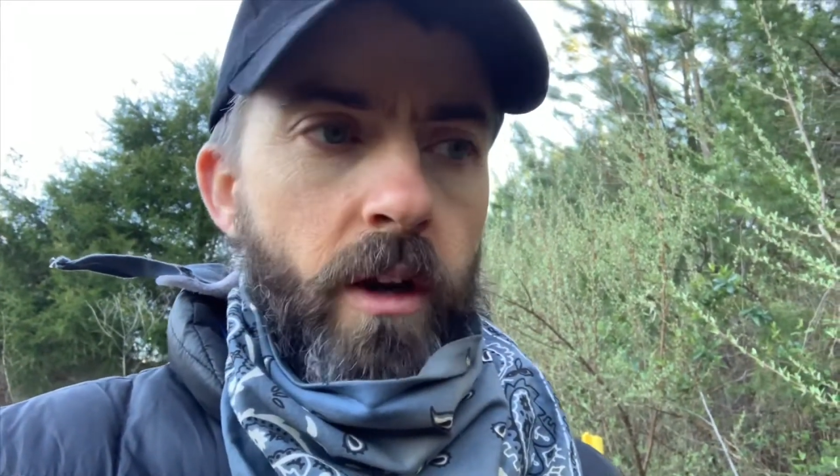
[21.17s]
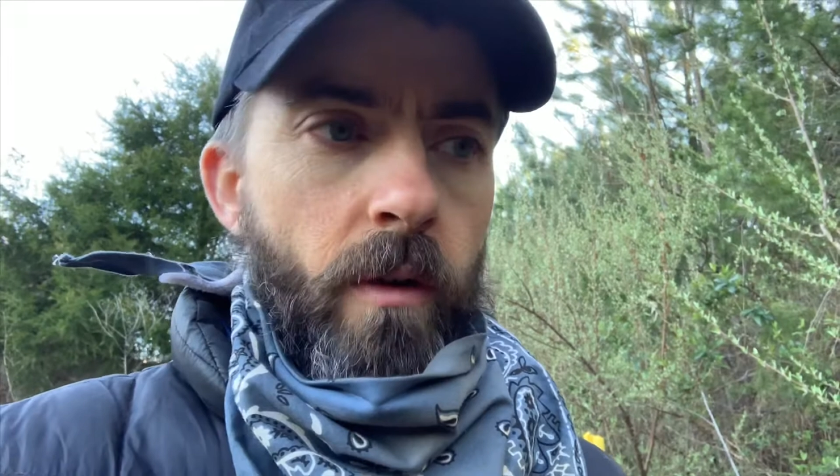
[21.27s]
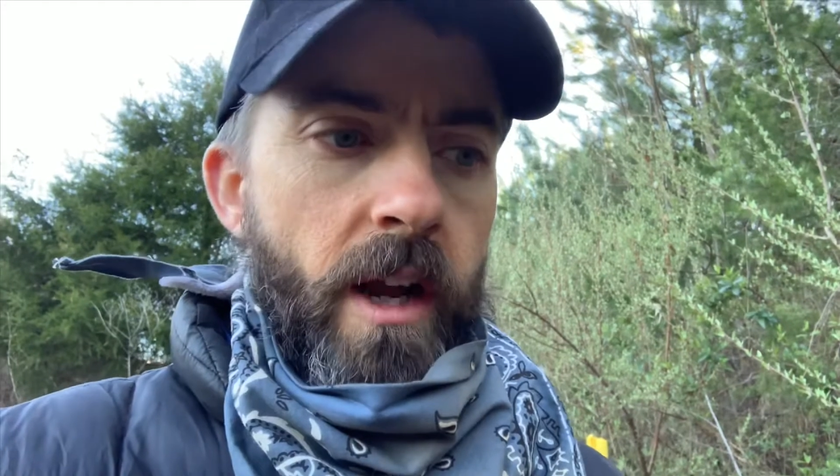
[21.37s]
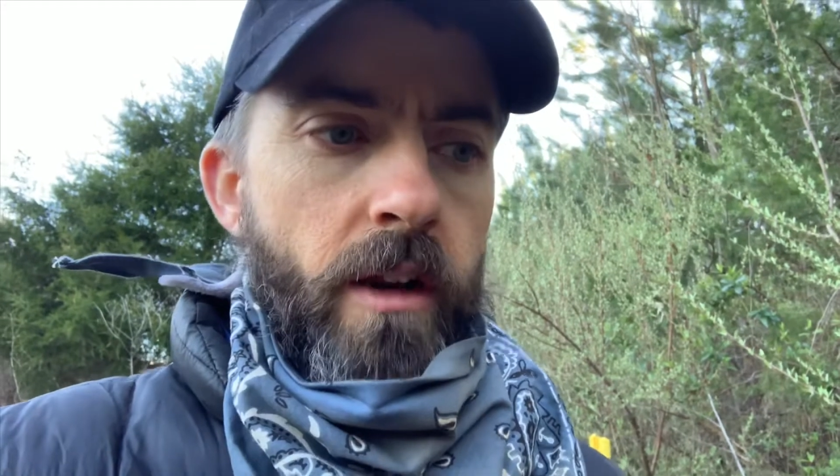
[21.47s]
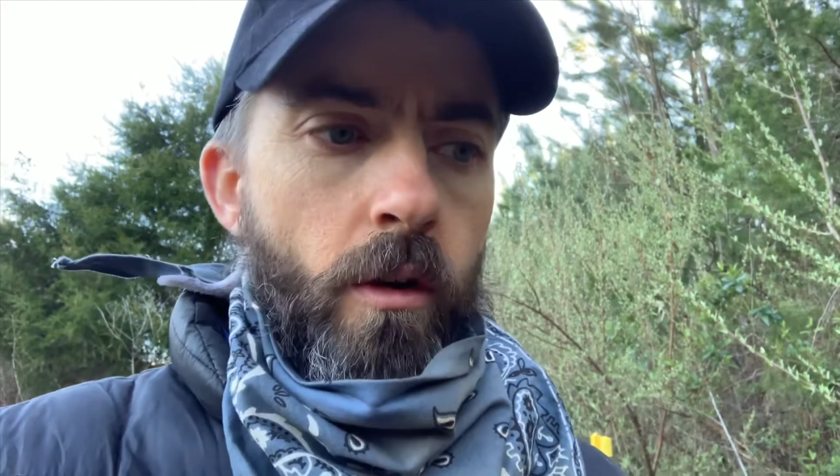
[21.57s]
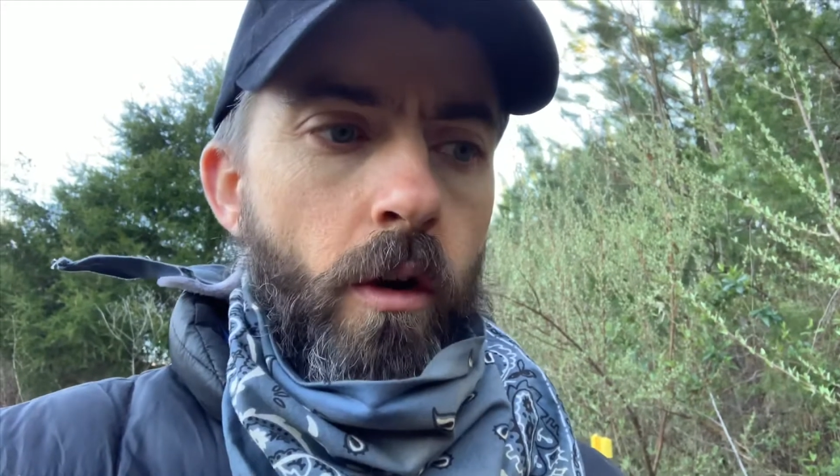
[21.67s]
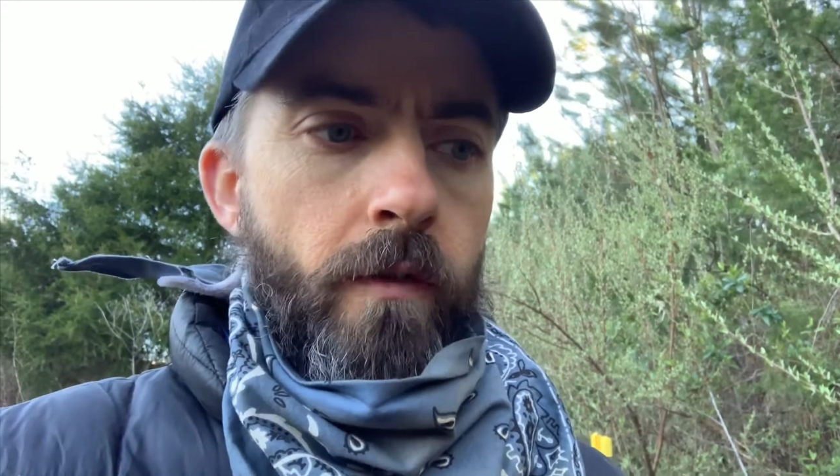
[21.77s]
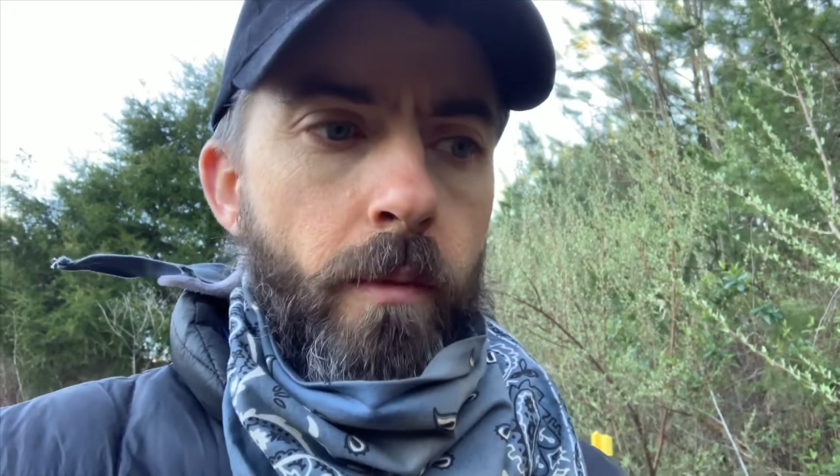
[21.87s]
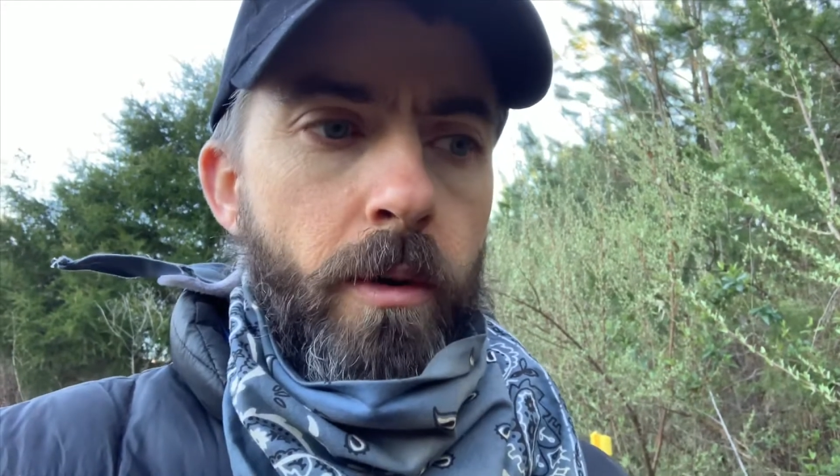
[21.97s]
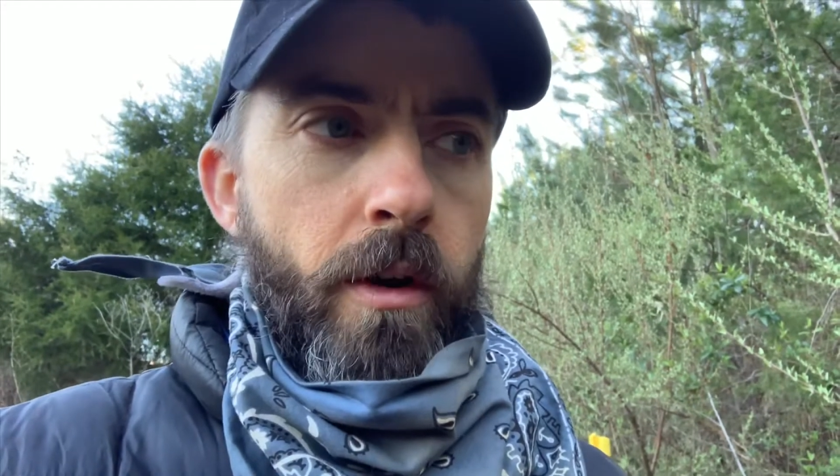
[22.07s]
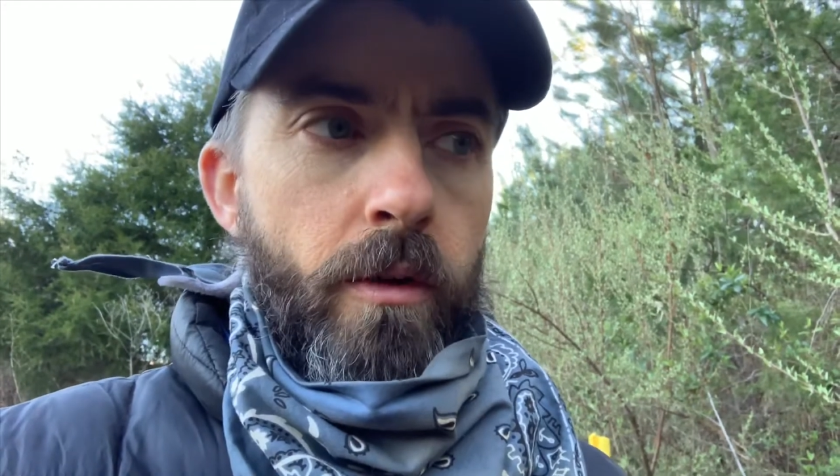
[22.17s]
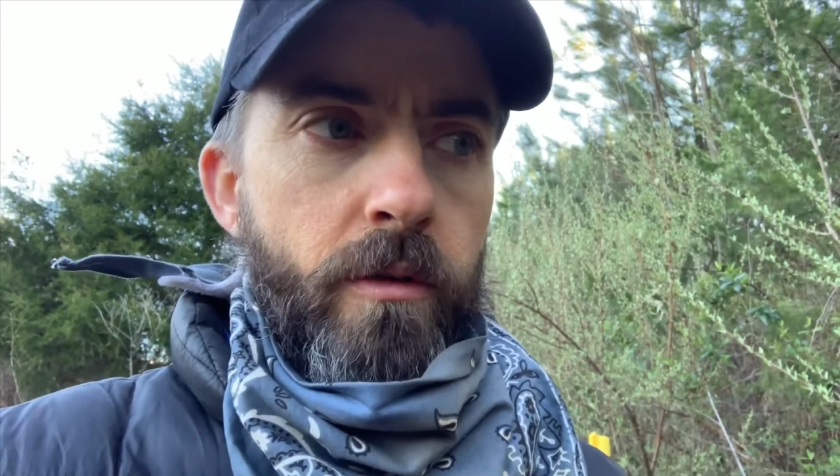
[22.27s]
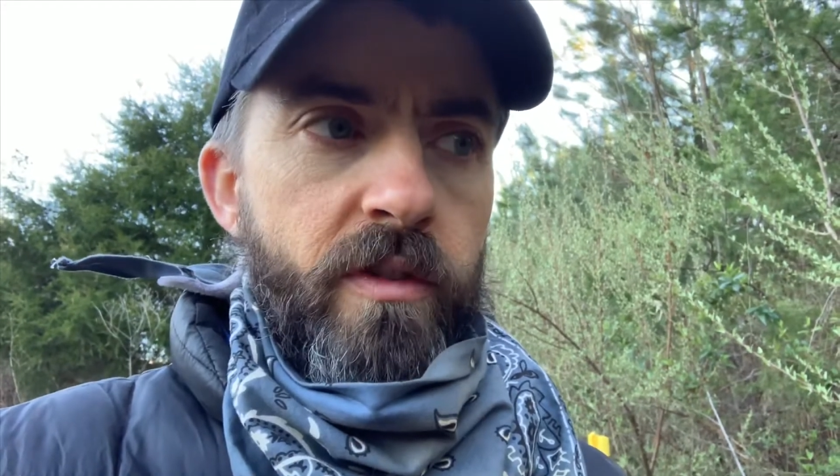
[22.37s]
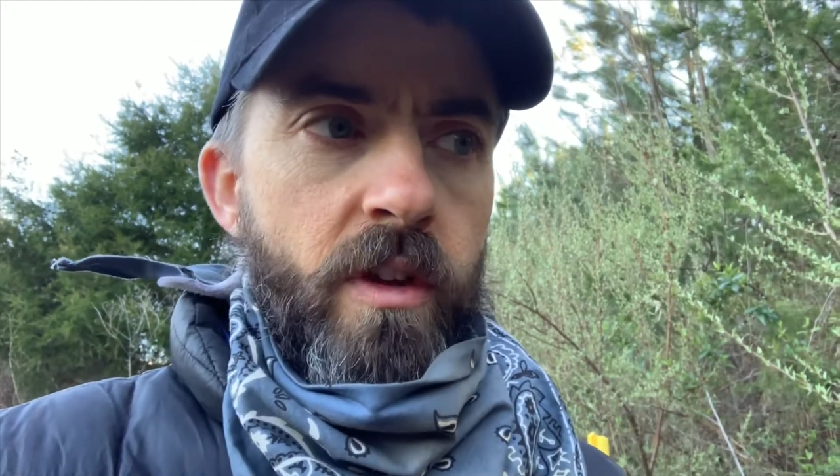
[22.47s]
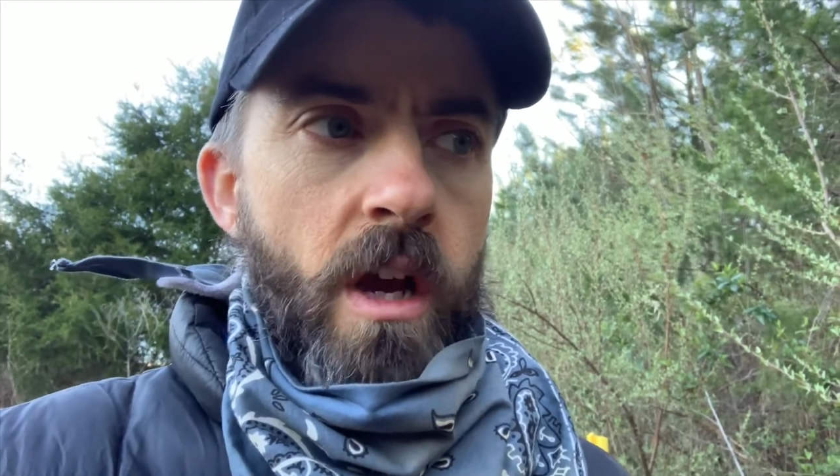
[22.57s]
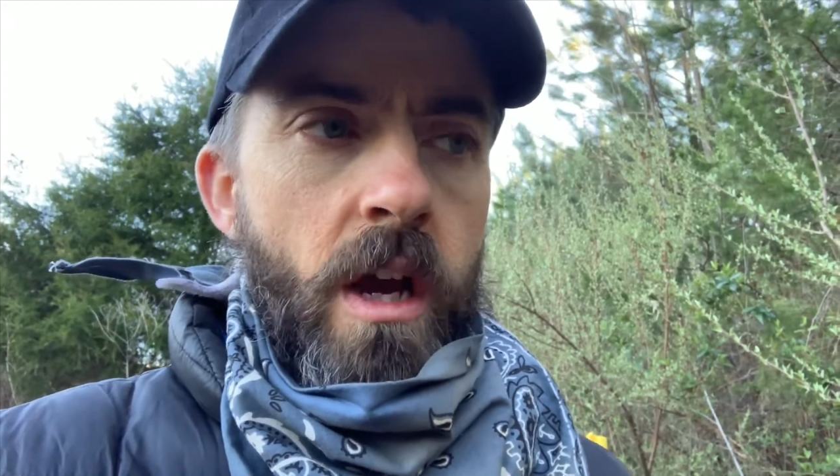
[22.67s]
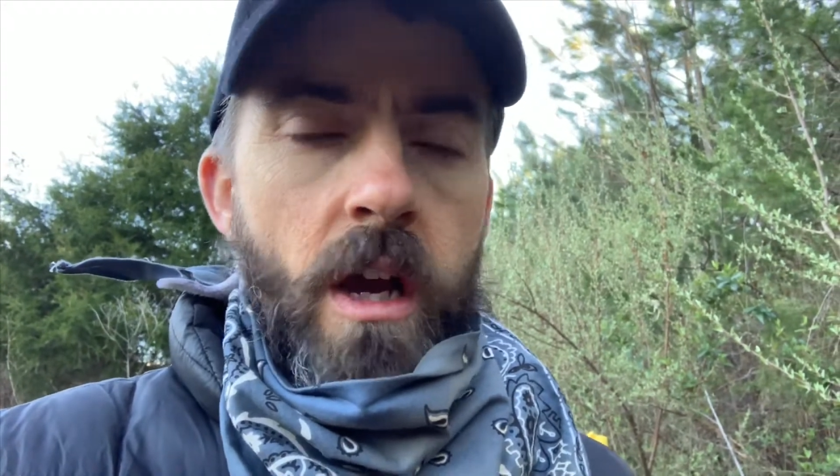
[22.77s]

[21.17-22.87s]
right, you overproduce,